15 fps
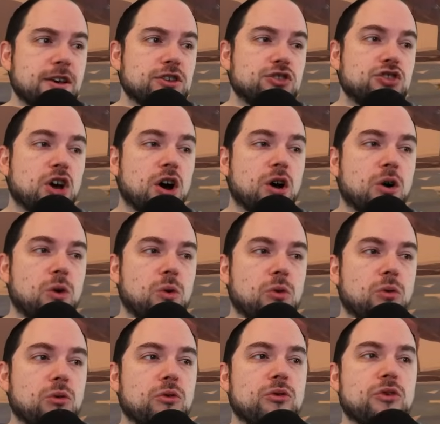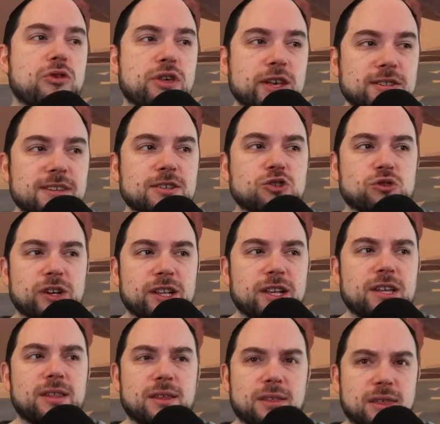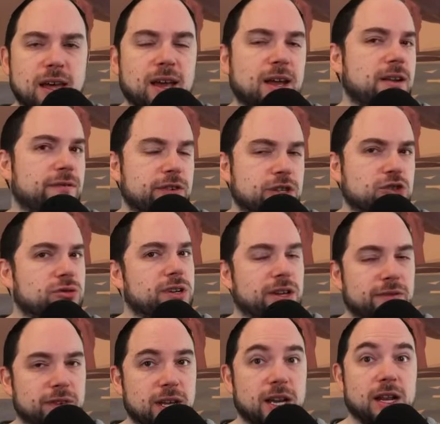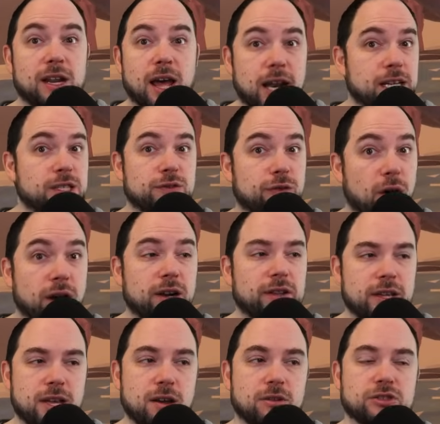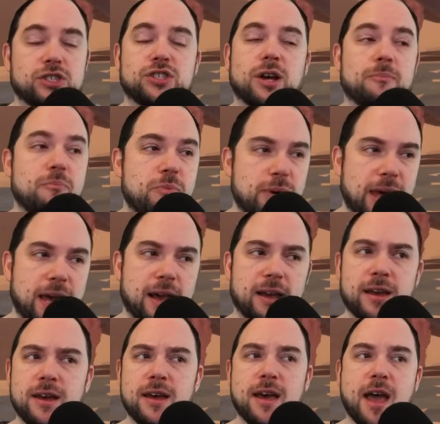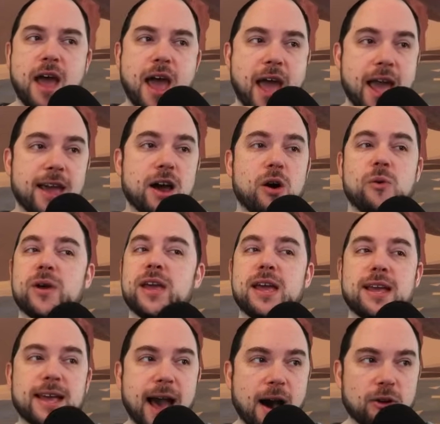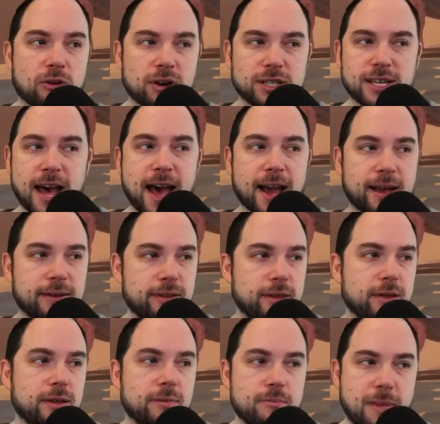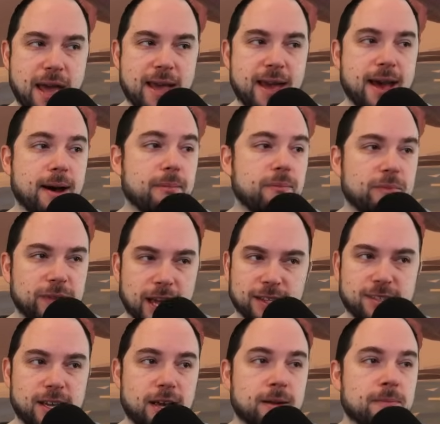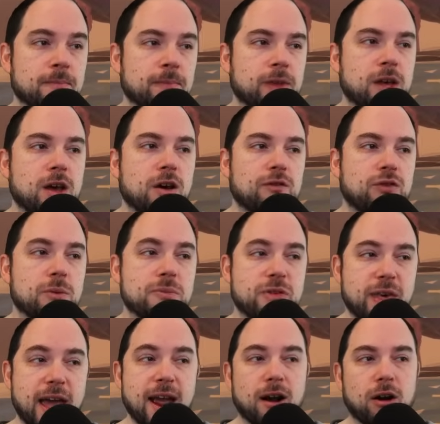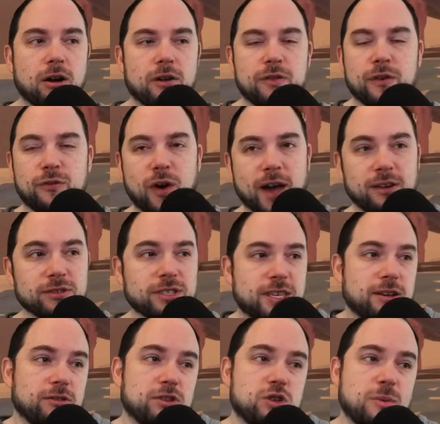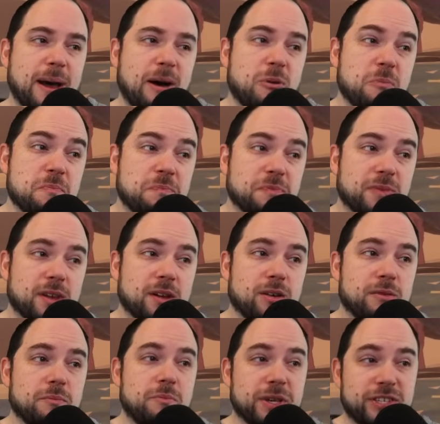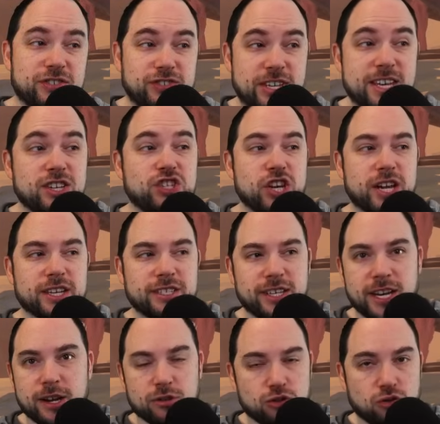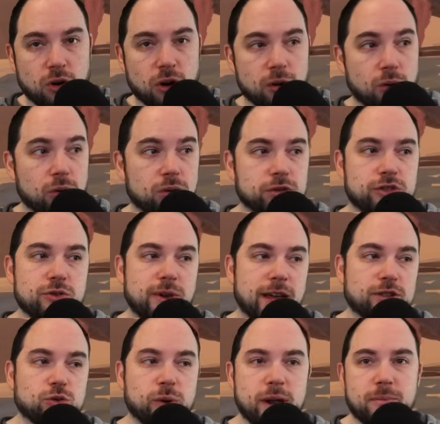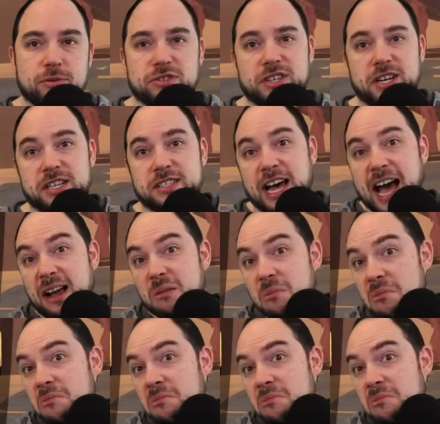So this is really the thing infantry have needed, and it's finally here. It's just a big AoE counterattack mayhem. That's it. From there, the final skill is about besieging a city or stronghold. You get 20% attack.